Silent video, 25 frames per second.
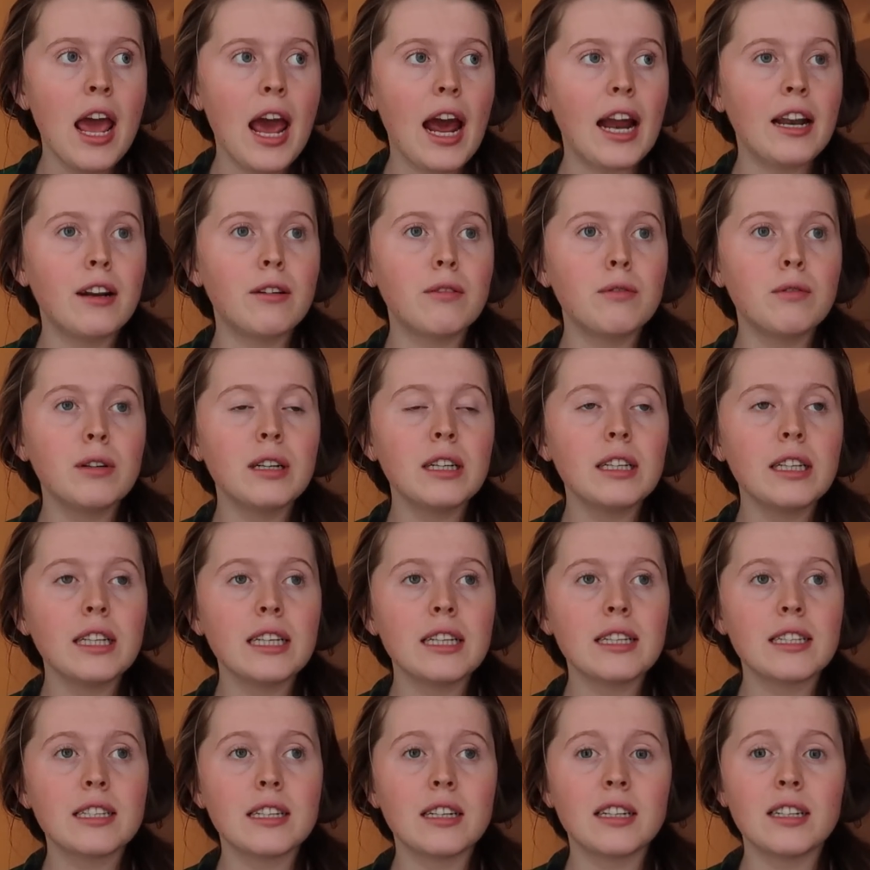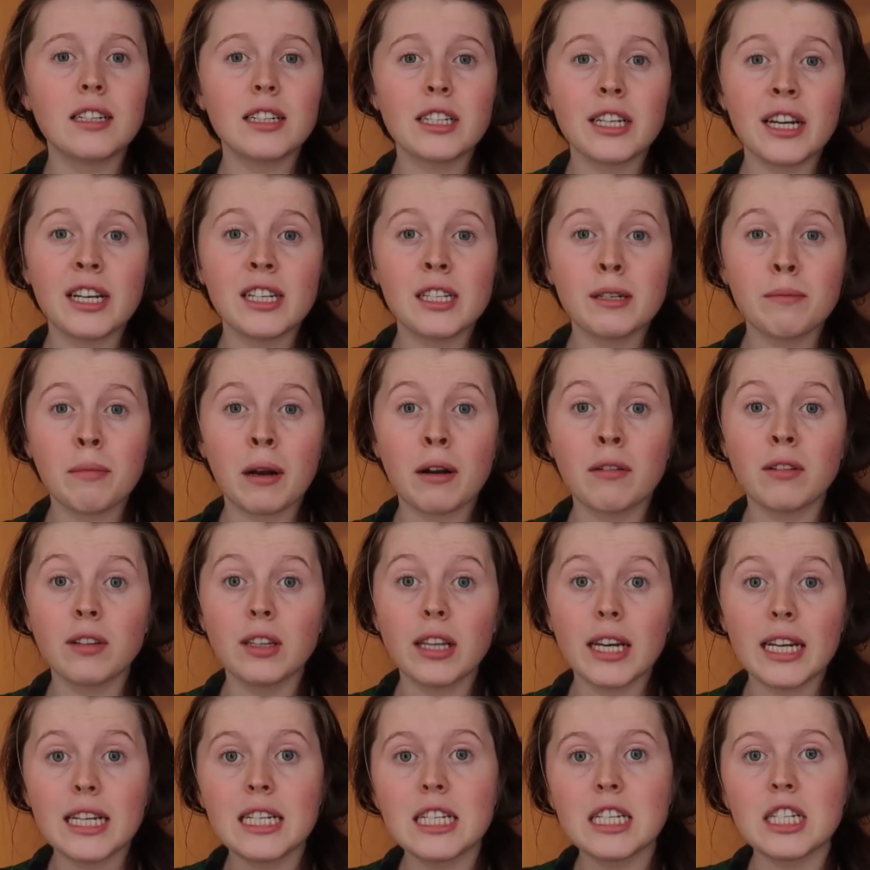and it really has started changing my
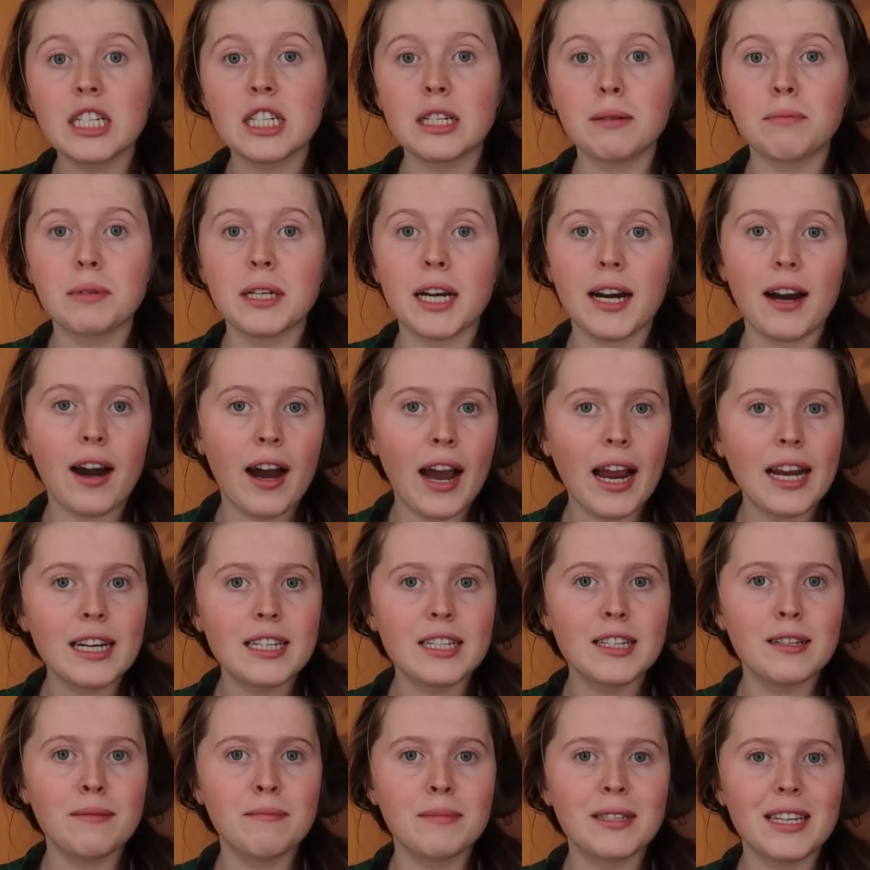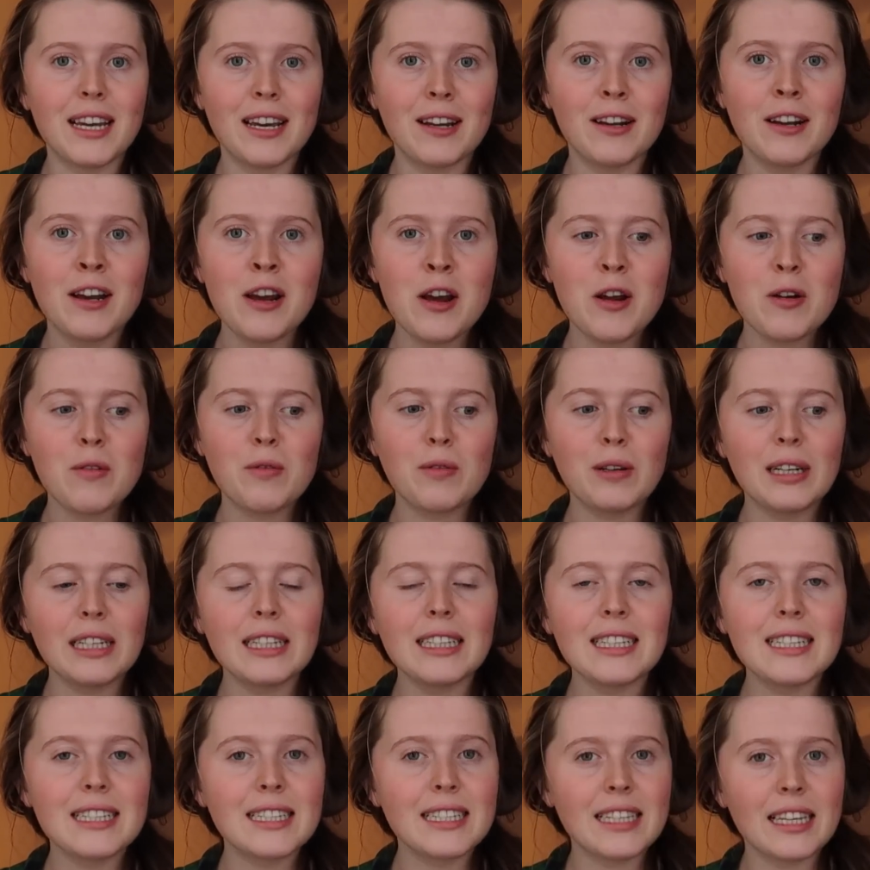relationship to items and
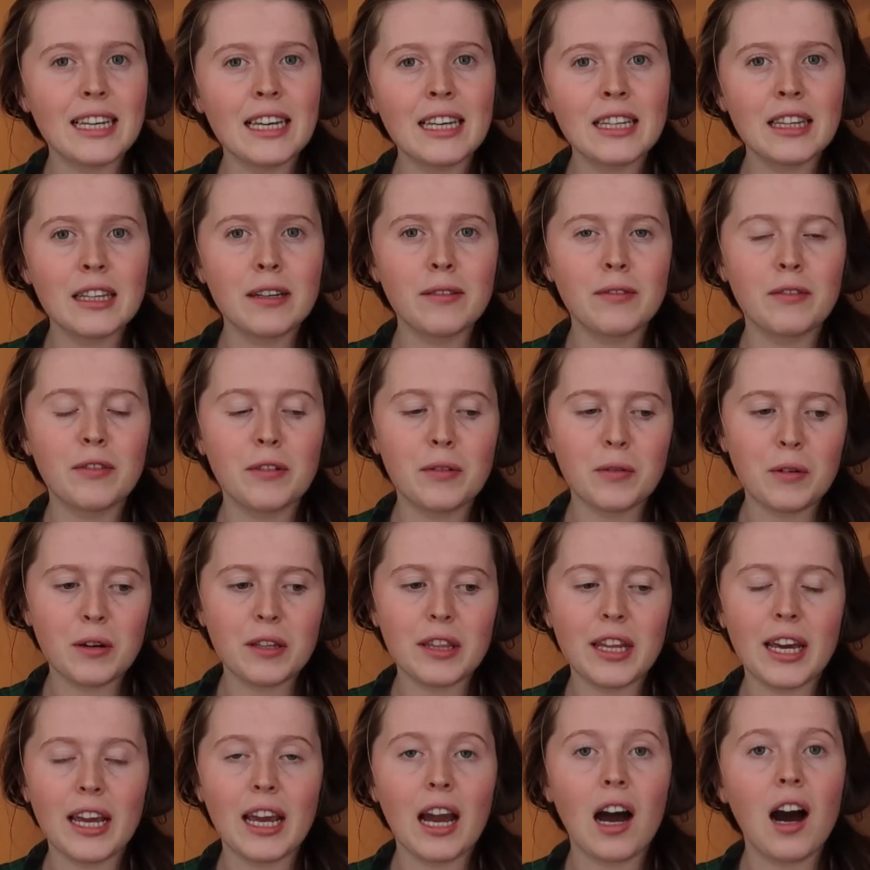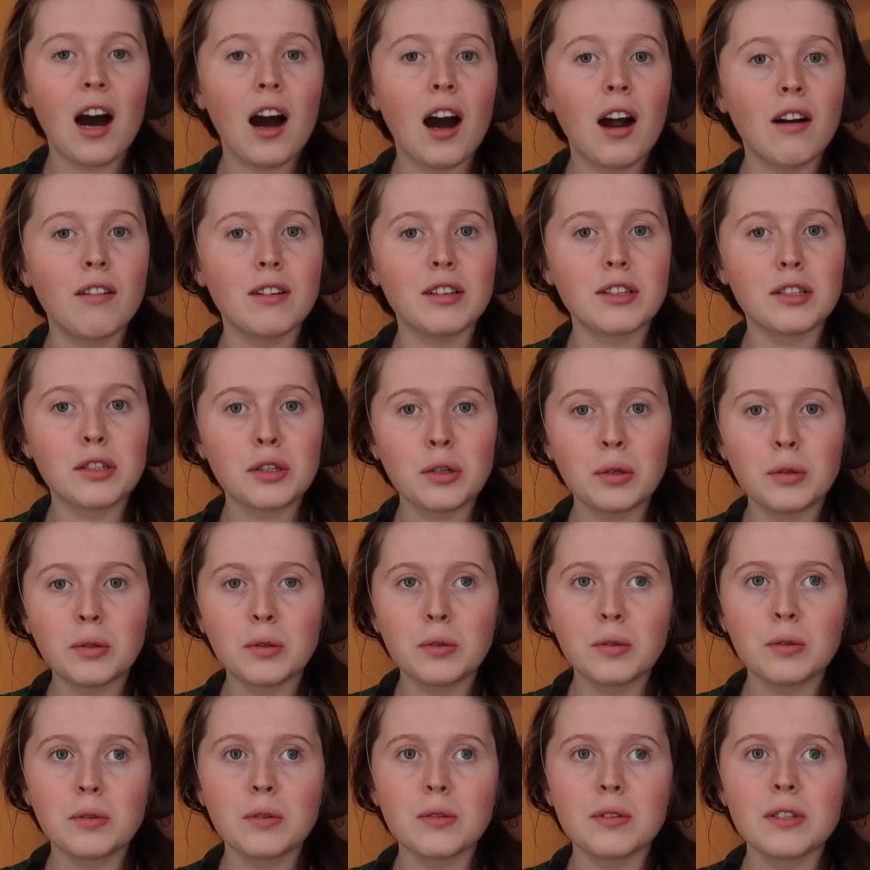really seeing them for what they are, as
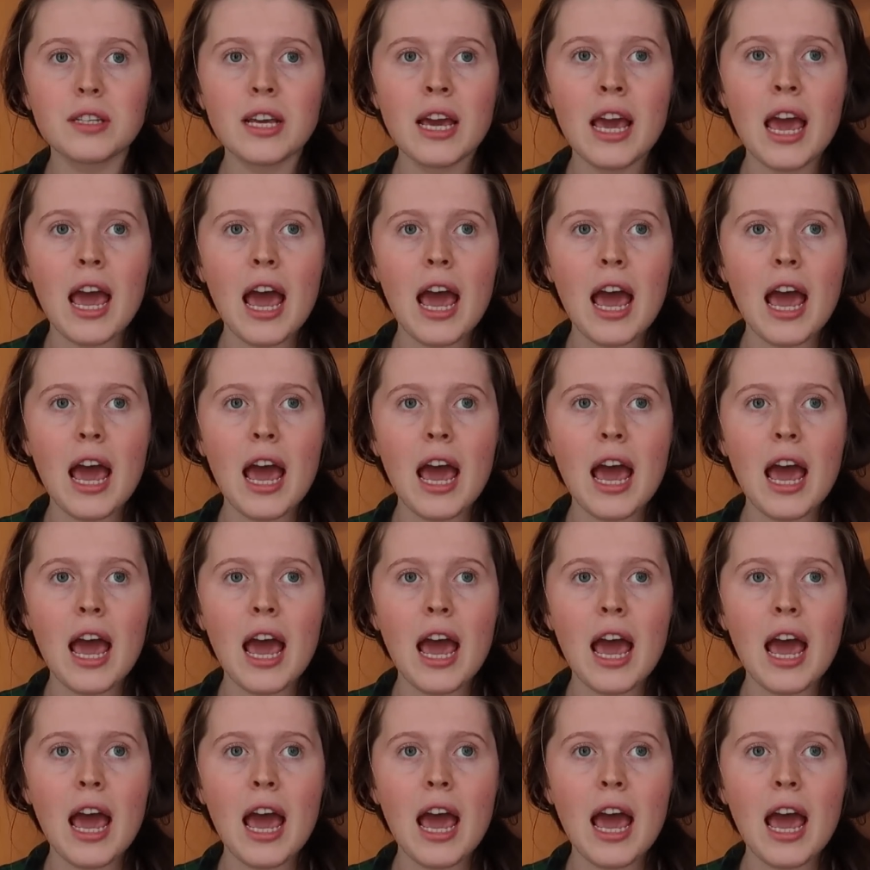tools